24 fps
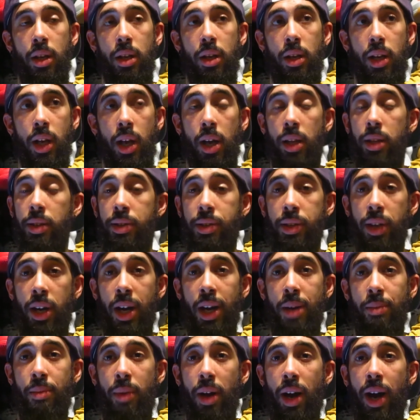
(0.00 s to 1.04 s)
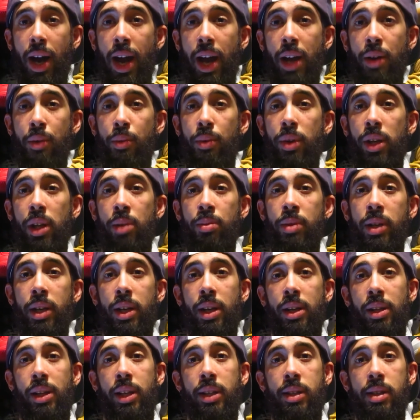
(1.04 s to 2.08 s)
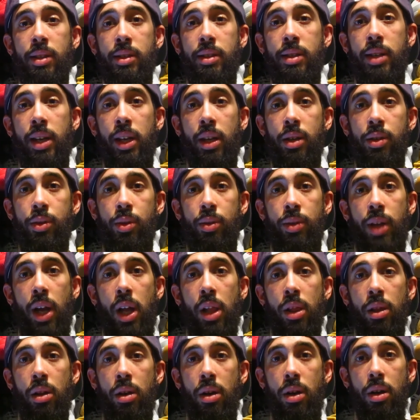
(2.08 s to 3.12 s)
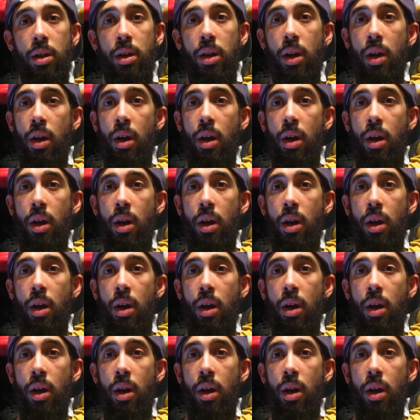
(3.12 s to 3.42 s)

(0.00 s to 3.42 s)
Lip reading: Now at the time, I hadn't really been collecting sneakers all that long.